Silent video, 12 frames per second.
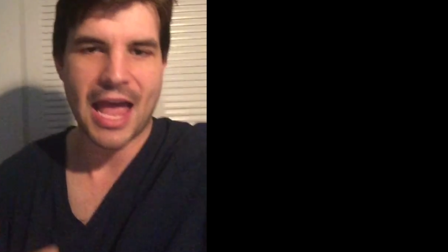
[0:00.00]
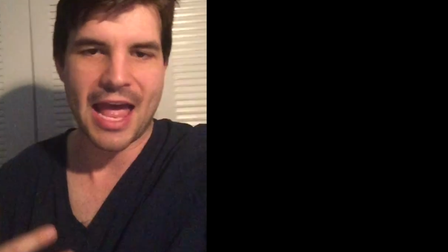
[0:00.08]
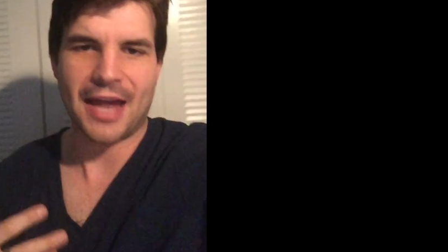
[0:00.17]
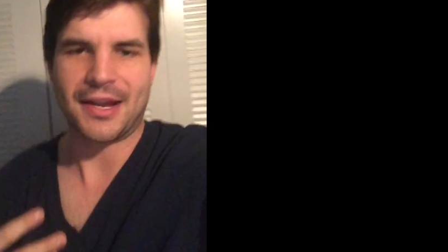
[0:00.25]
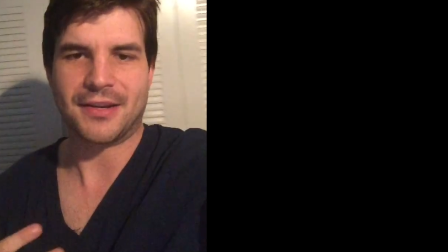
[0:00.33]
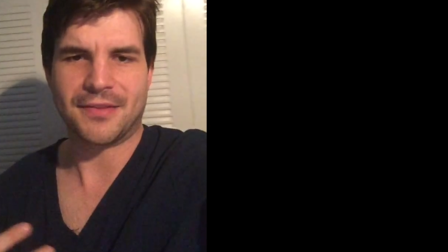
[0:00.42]

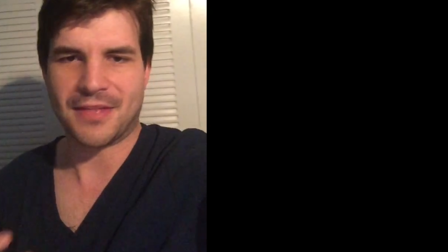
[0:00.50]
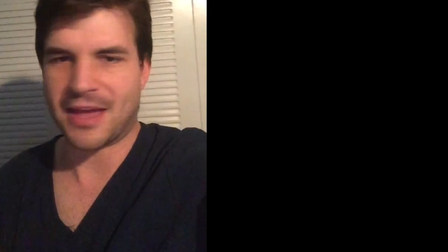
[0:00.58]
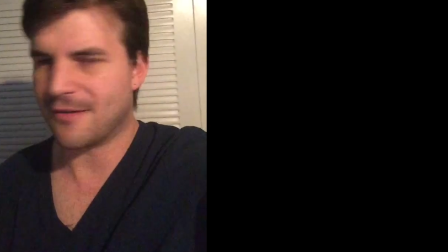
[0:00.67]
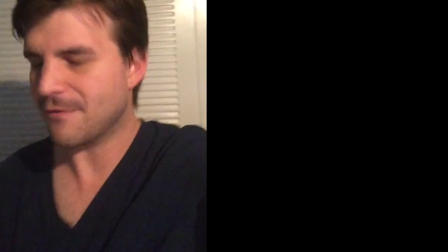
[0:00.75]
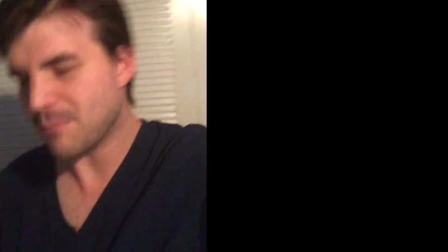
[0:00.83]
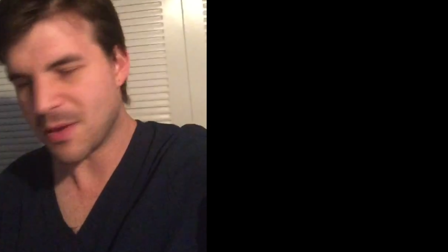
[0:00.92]
and
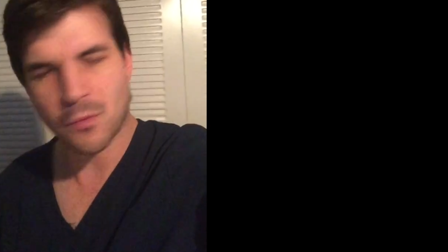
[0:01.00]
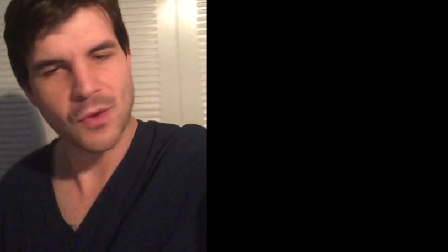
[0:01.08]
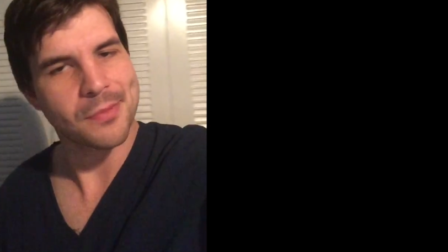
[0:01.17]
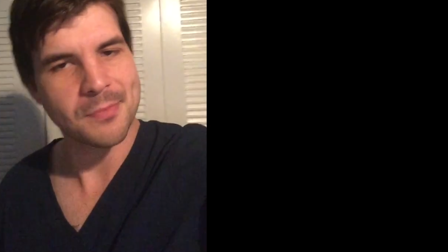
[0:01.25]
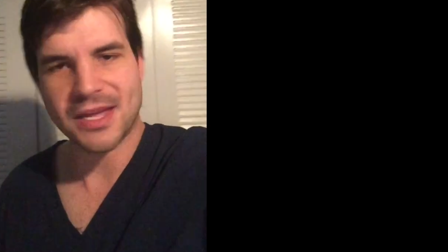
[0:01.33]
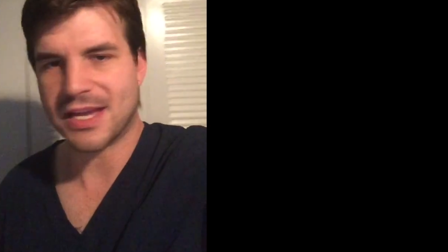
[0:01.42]
they've been
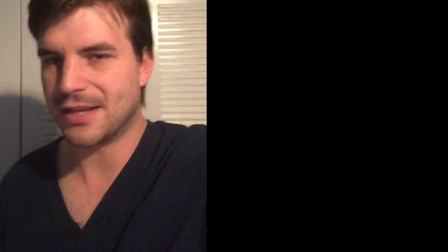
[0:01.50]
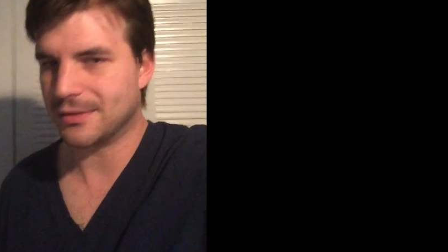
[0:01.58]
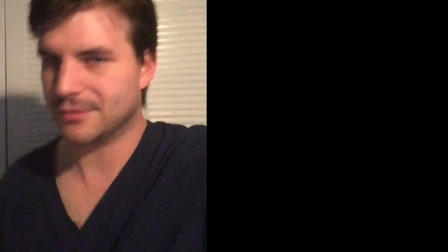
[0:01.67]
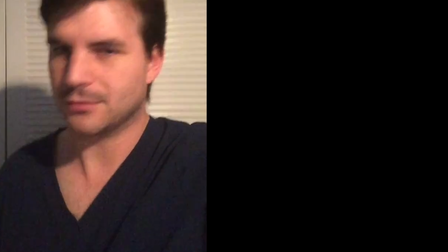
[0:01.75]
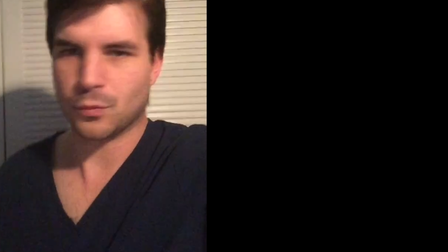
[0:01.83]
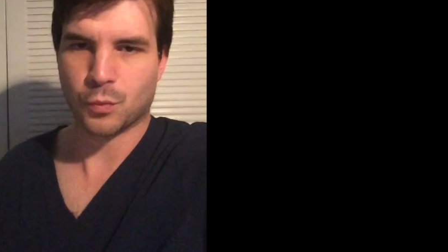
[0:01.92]
with me
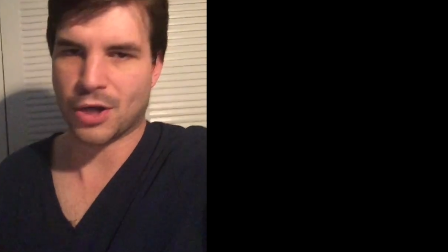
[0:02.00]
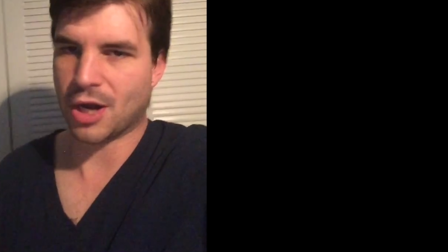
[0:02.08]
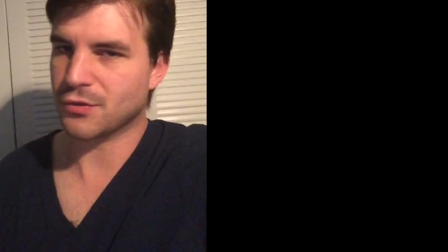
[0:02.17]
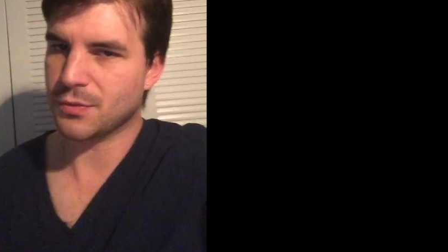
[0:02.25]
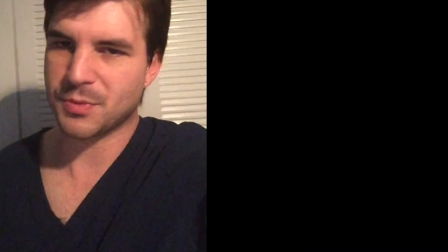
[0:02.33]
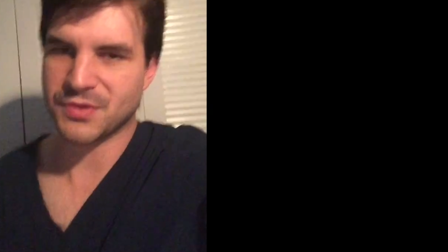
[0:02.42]

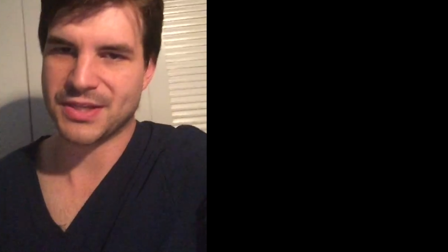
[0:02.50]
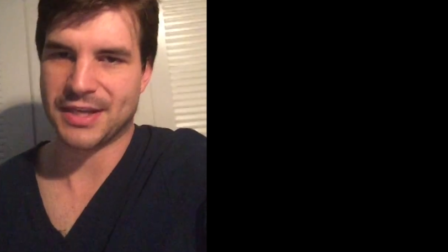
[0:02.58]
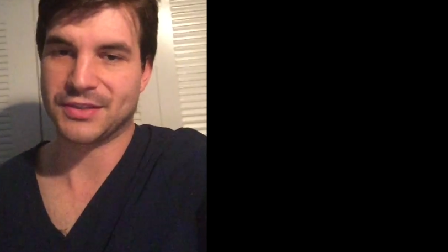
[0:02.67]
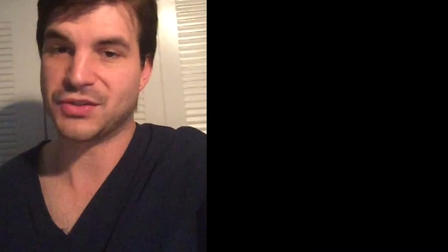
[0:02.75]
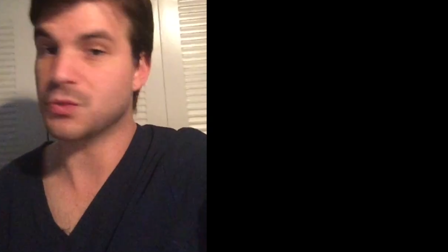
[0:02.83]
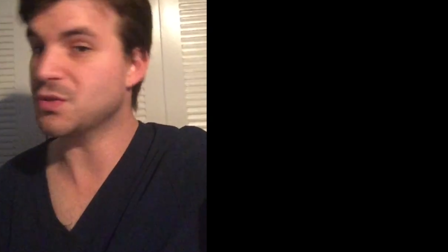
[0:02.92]

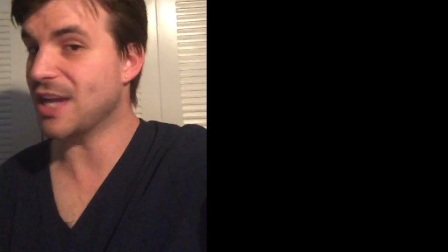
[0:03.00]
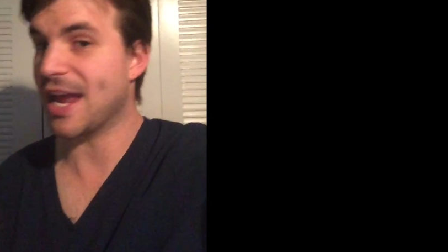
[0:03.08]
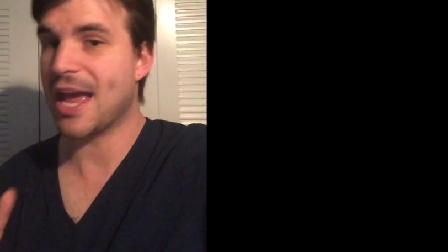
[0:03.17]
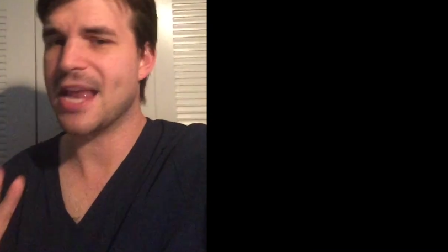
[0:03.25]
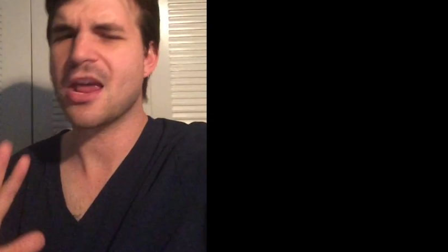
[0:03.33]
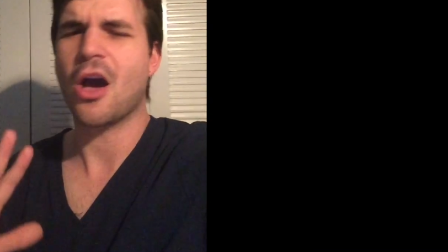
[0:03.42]
100%.
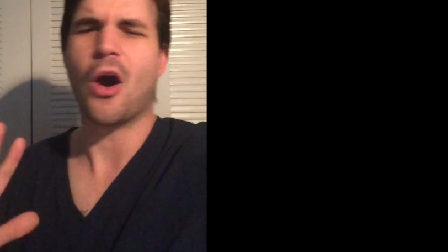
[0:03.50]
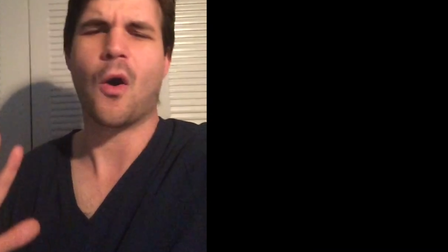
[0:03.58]
Suzanne,